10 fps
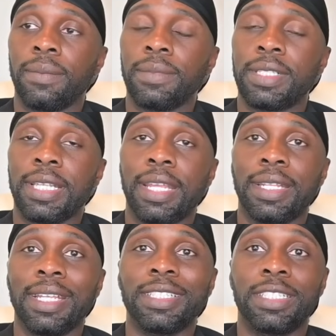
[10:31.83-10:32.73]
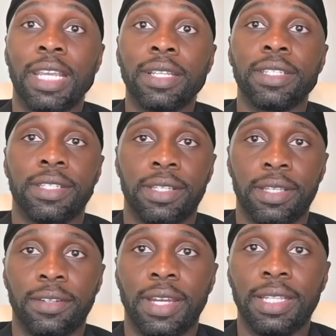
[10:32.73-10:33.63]
said that
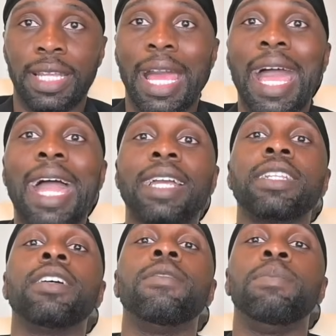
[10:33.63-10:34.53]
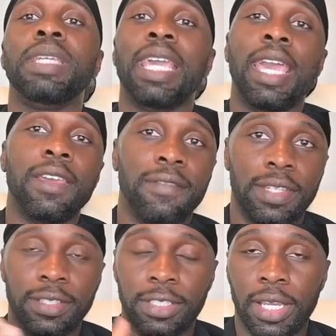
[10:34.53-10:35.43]
jealousy, right, the act of
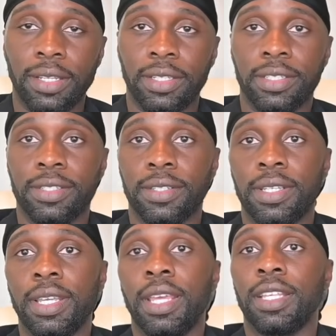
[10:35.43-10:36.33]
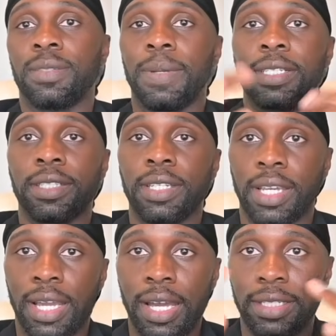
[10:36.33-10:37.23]
behaving jealous, especially in the
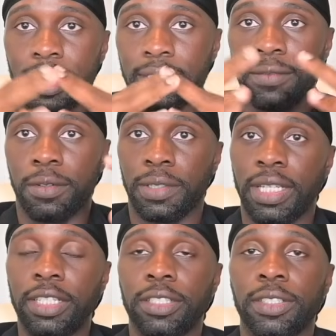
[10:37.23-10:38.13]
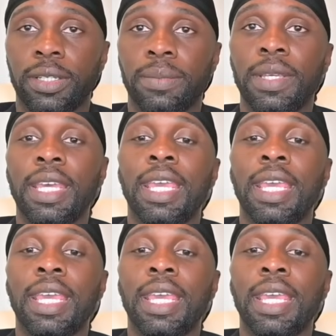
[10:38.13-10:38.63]
context of a relationship,